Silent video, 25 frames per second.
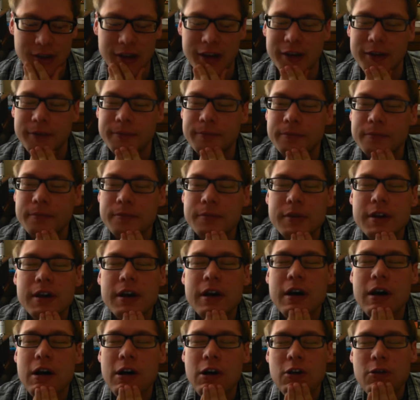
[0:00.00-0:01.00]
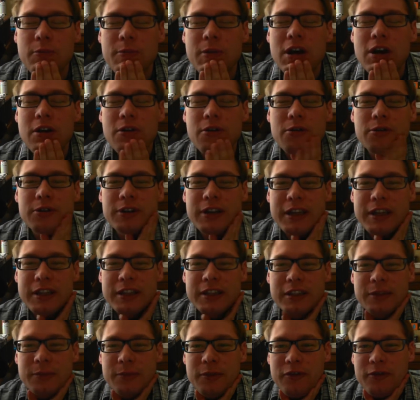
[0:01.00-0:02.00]
Like, oh my lord, eat
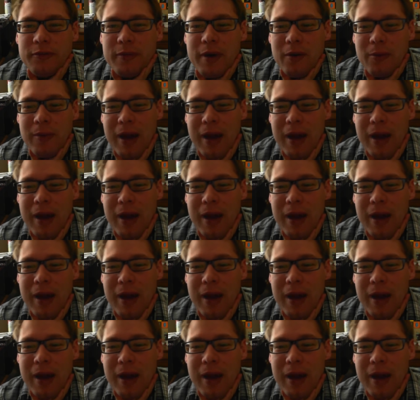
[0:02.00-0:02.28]
some of my